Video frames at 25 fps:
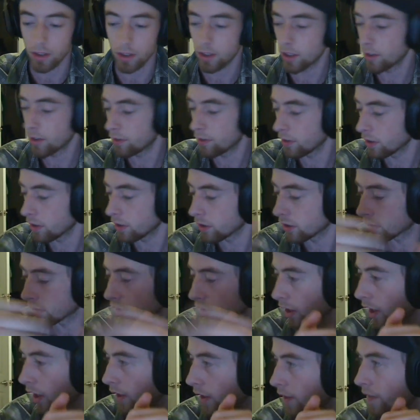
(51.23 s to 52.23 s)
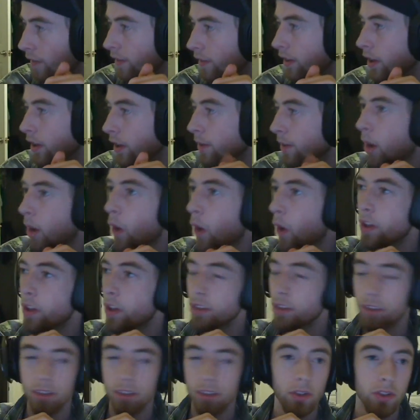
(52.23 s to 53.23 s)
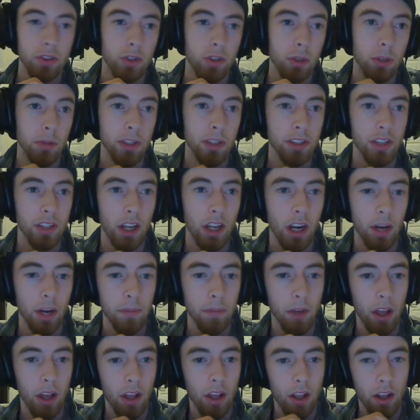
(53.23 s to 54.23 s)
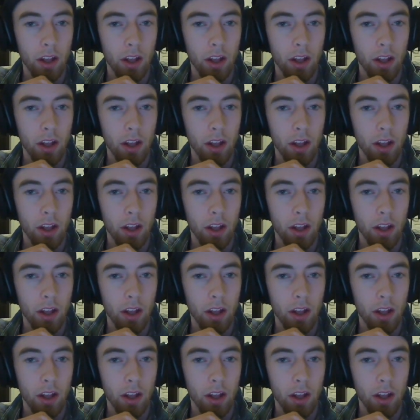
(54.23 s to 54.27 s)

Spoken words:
a lot of different components to a streaming setup,